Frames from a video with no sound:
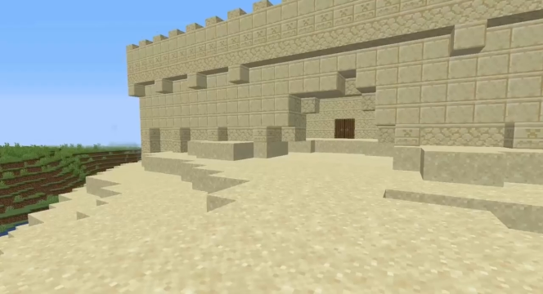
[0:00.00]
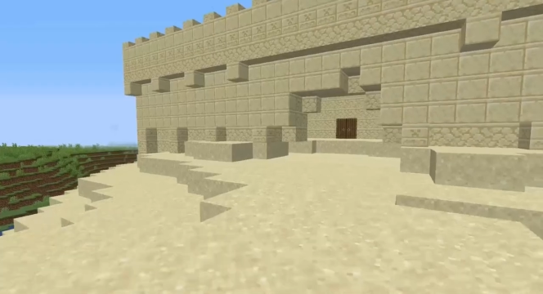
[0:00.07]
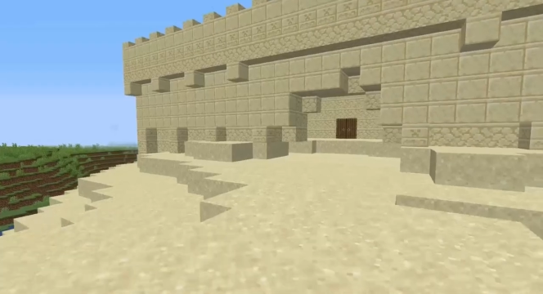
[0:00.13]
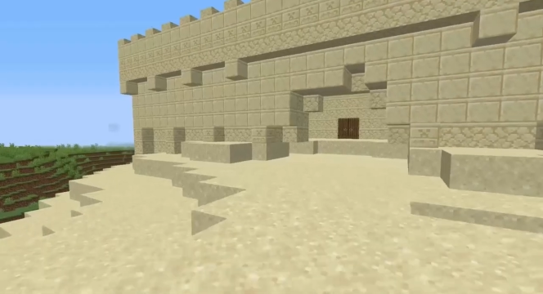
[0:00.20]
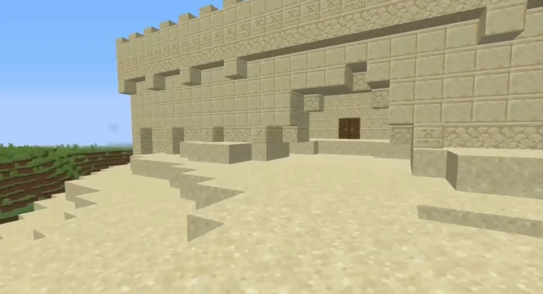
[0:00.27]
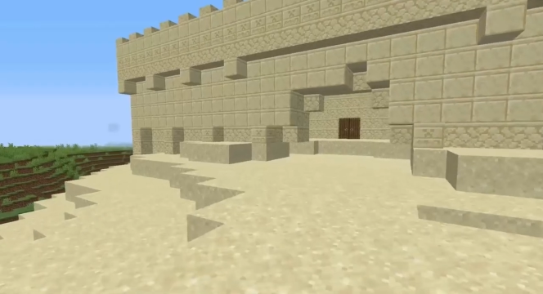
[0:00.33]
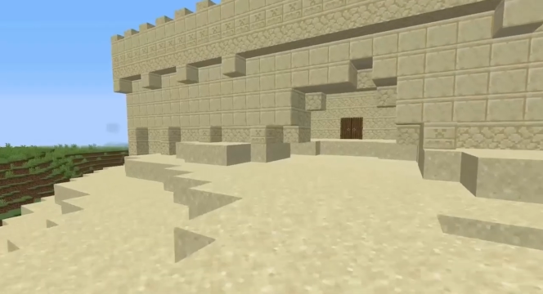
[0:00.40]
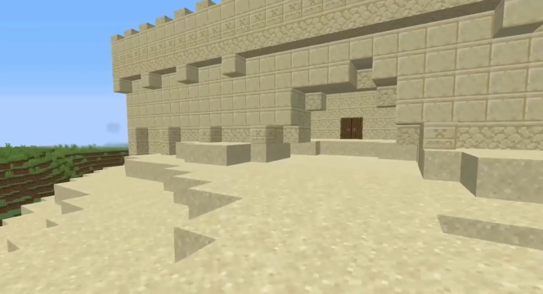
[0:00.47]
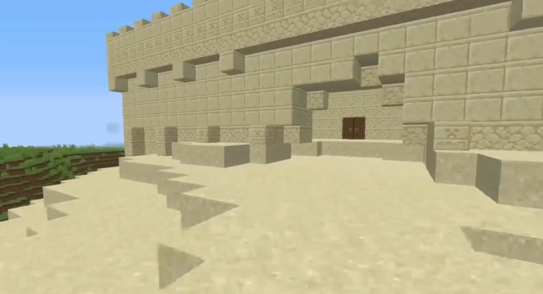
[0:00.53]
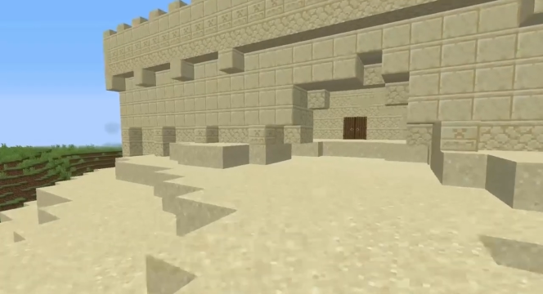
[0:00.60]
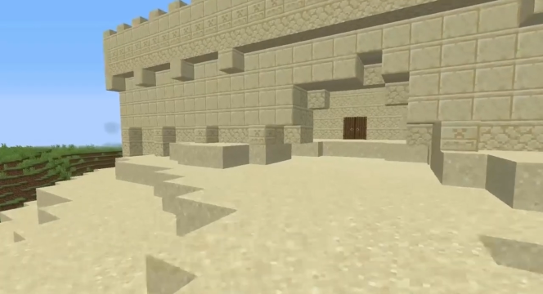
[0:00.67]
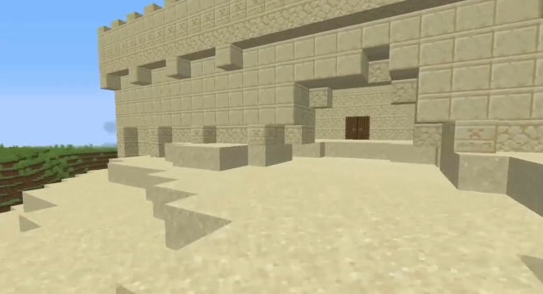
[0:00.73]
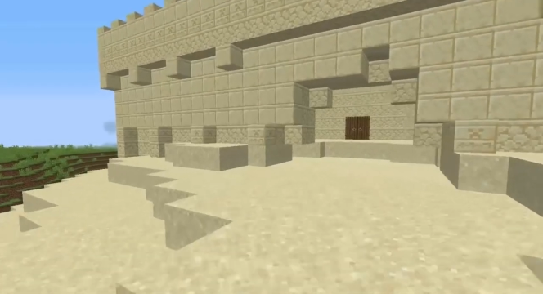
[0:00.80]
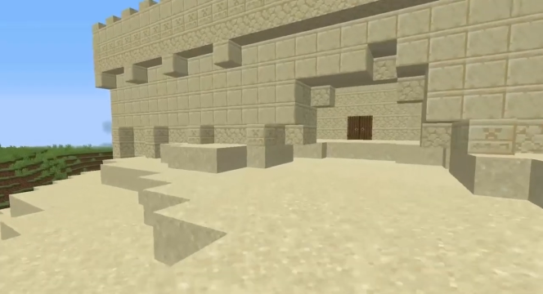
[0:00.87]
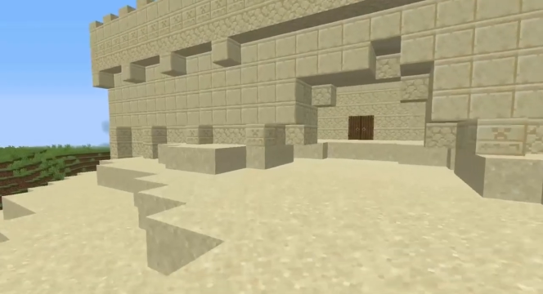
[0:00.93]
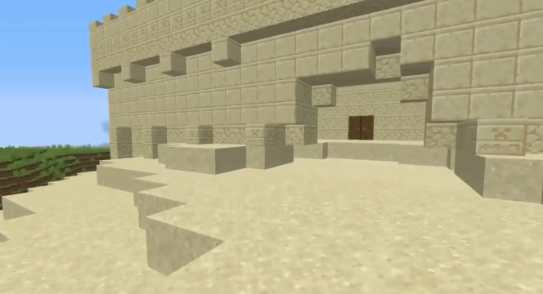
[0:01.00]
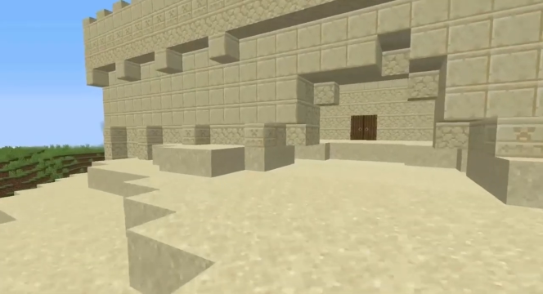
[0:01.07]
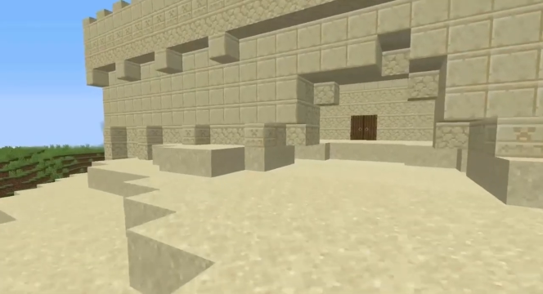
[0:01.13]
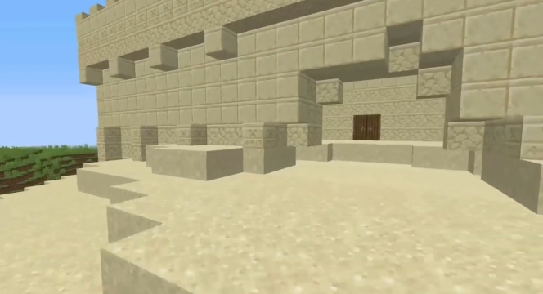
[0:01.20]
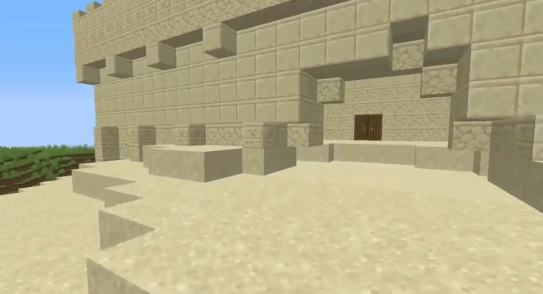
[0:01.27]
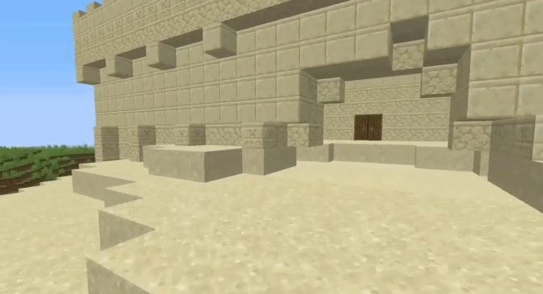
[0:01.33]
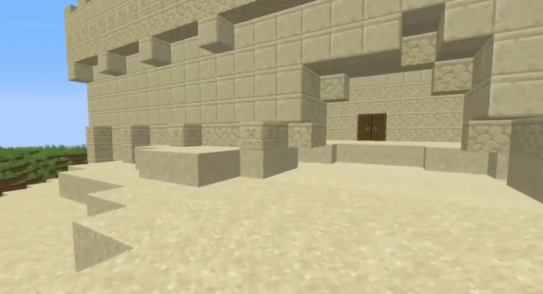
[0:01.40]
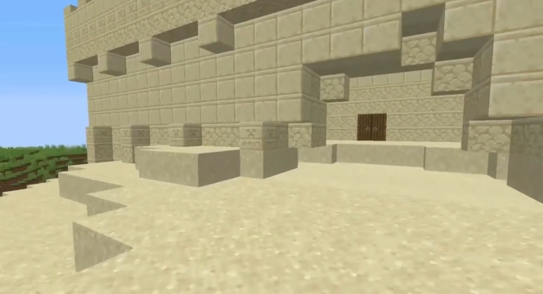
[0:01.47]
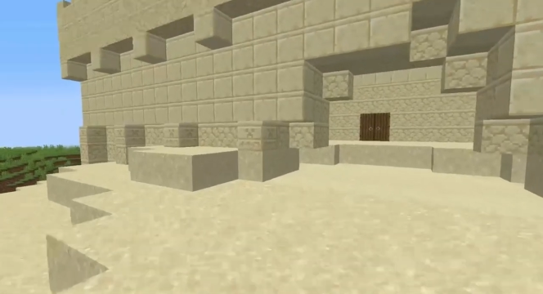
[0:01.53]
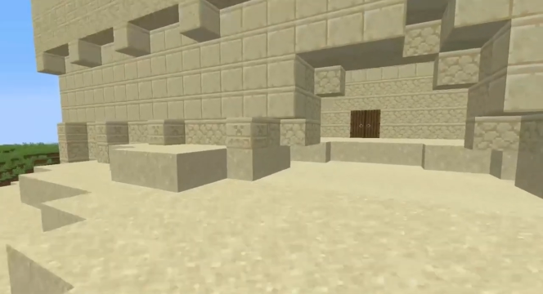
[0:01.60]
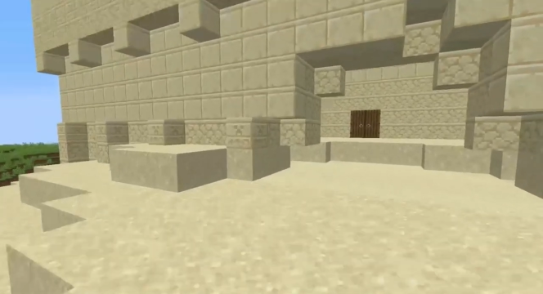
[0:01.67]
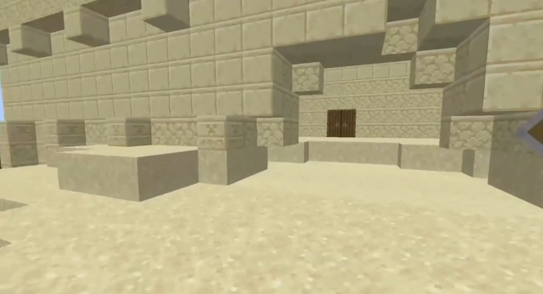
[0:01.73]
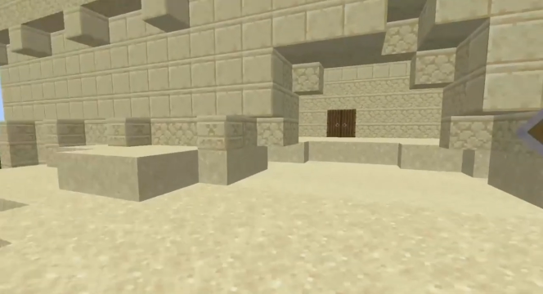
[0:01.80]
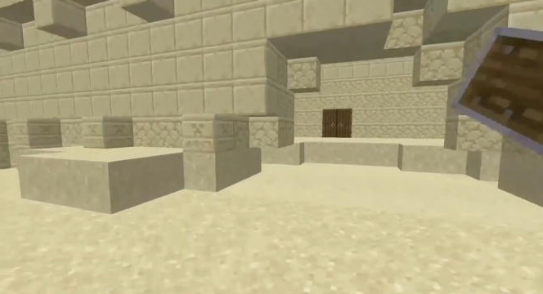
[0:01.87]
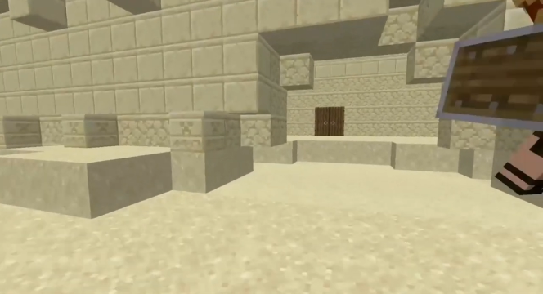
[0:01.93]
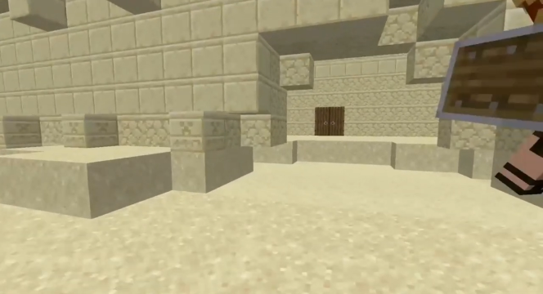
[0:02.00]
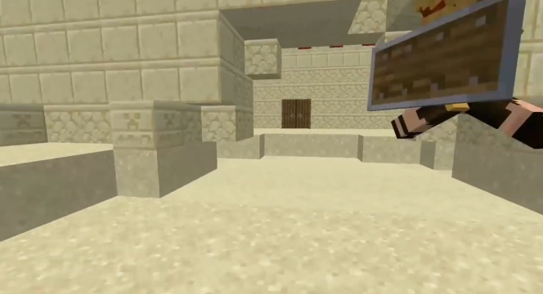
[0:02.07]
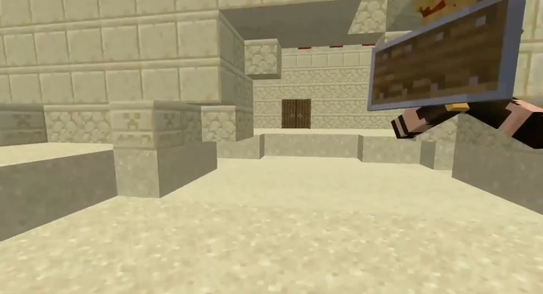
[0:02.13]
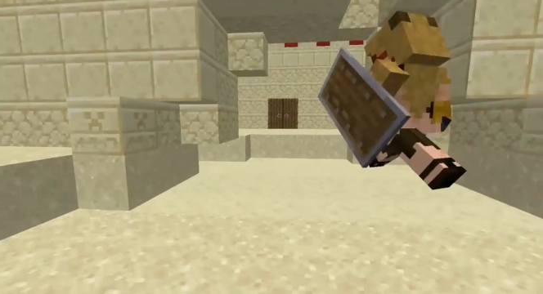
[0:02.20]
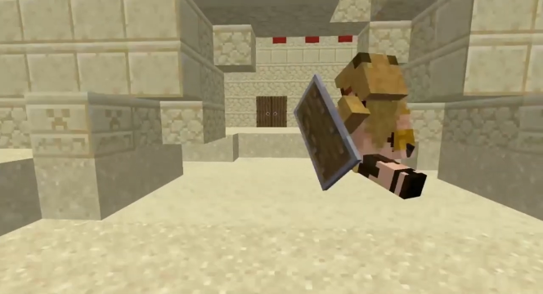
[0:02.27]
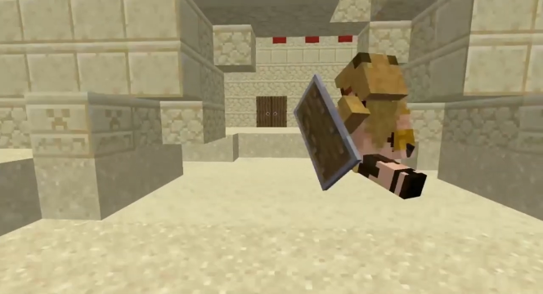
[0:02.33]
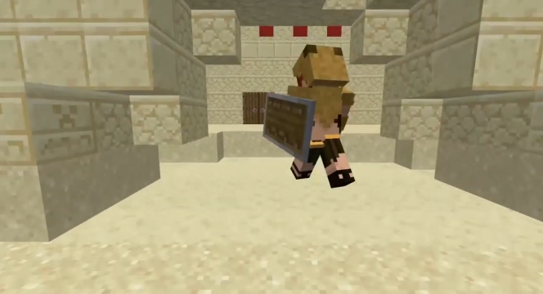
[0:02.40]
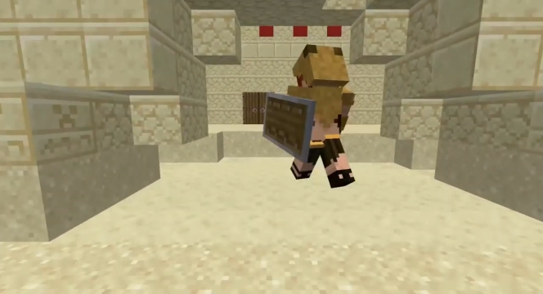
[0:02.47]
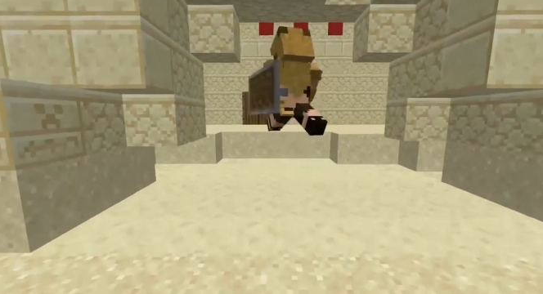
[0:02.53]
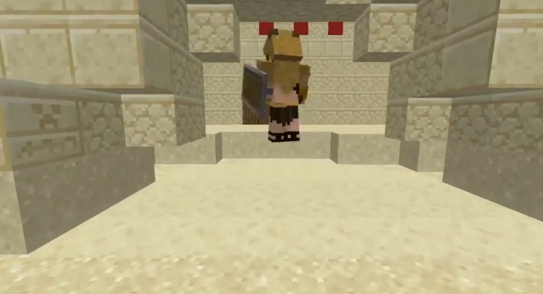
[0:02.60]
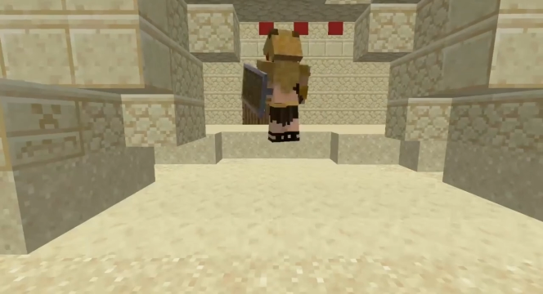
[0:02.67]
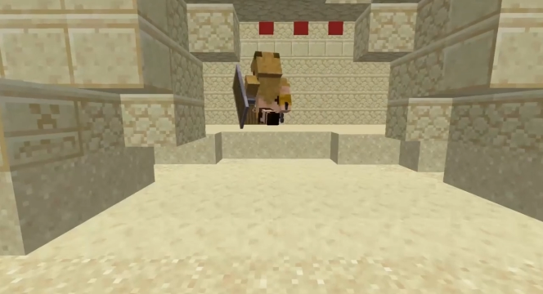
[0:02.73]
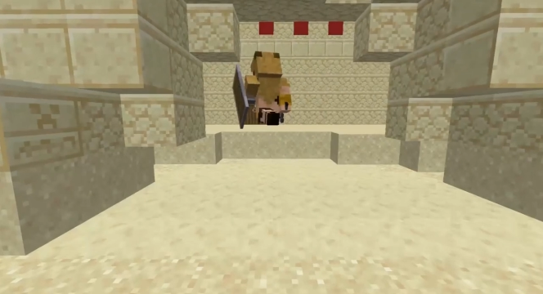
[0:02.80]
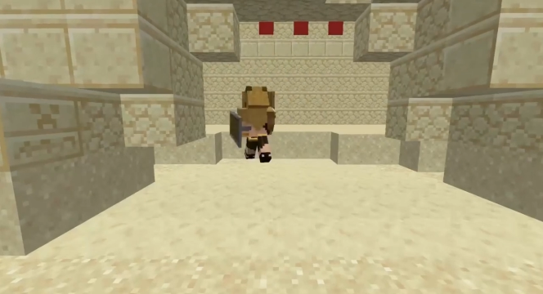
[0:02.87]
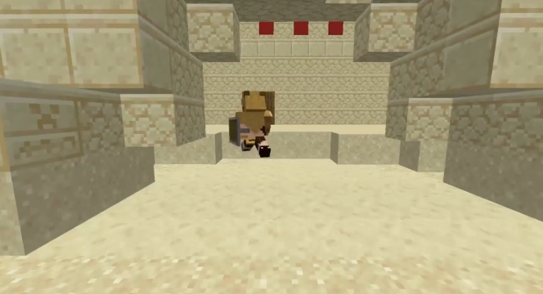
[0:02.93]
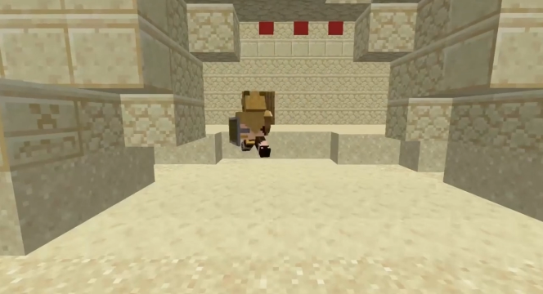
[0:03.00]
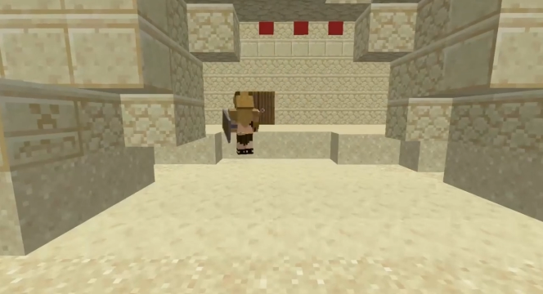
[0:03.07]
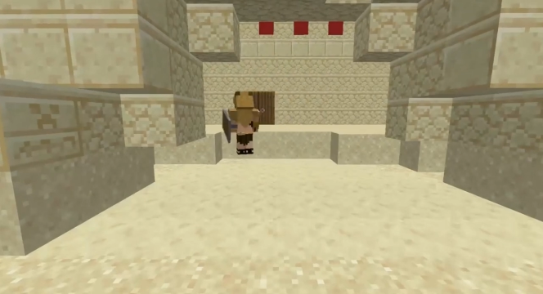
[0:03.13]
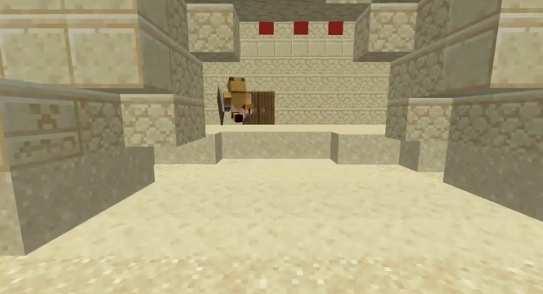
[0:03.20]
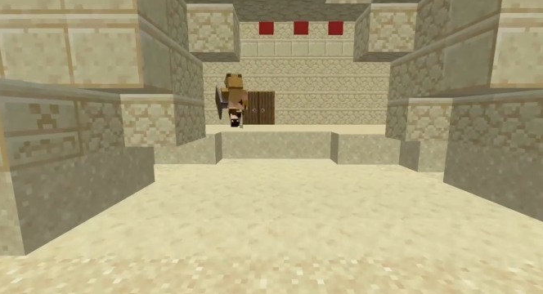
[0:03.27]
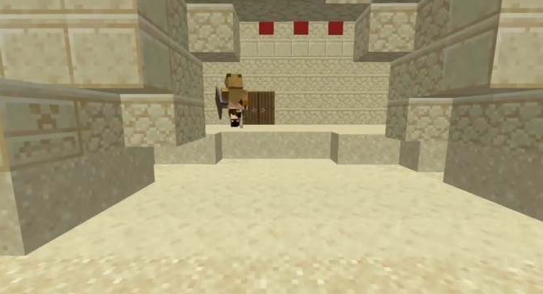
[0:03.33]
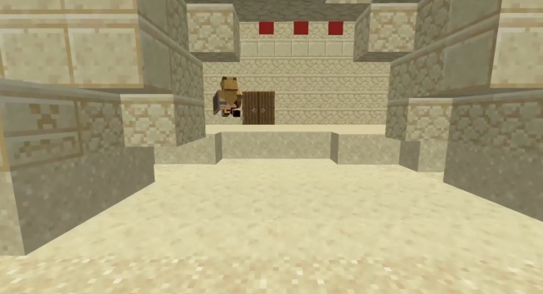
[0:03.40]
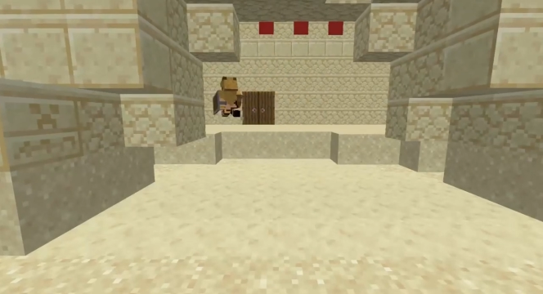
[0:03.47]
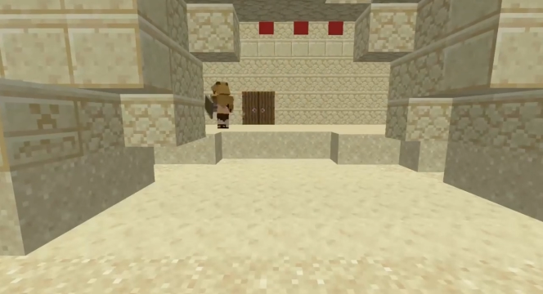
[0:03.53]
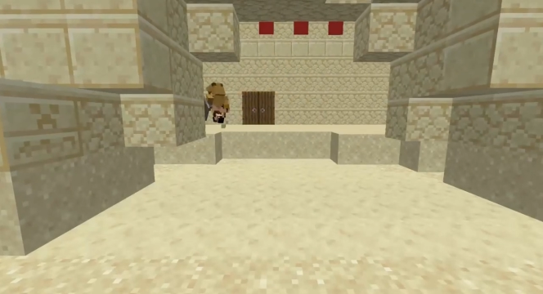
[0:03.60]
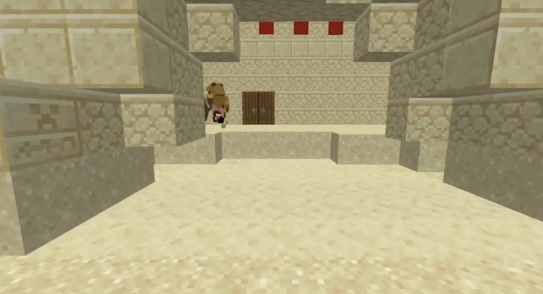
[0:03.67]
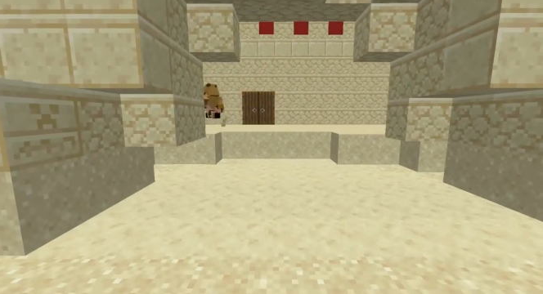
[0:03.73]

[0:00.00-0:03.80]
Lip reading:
(no speaker visible)